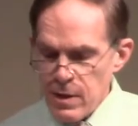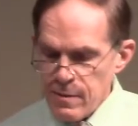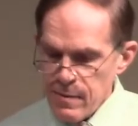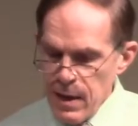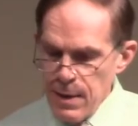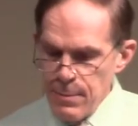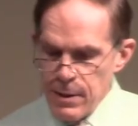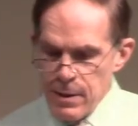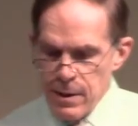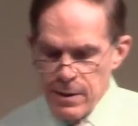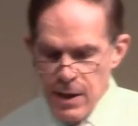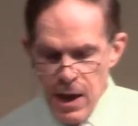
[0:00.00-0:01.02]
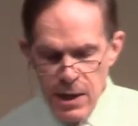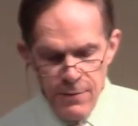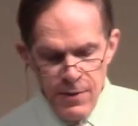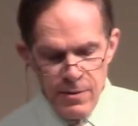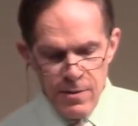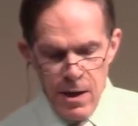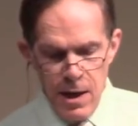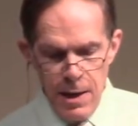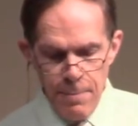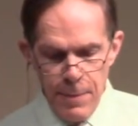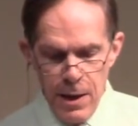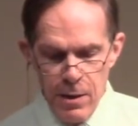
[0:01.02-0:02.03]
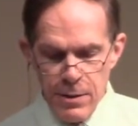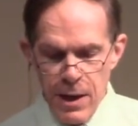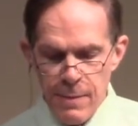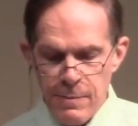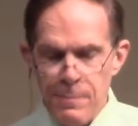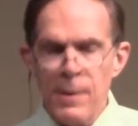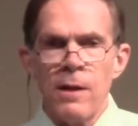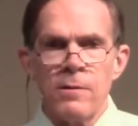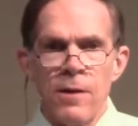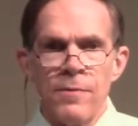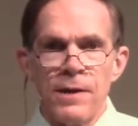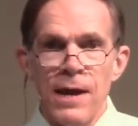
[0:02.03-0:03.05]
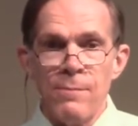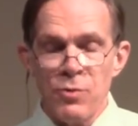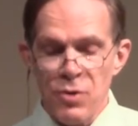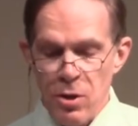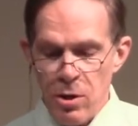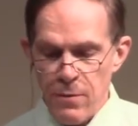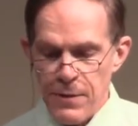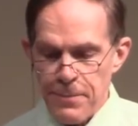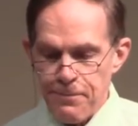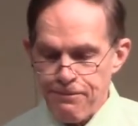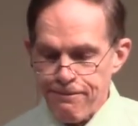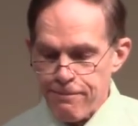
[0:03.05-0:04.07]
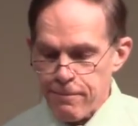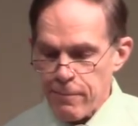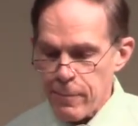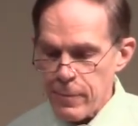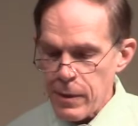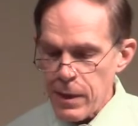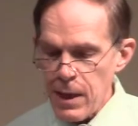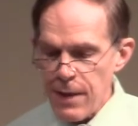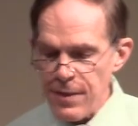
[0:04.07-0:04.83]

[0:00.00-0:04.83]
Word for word: examined nine of his compound names built on the name Jehovah. At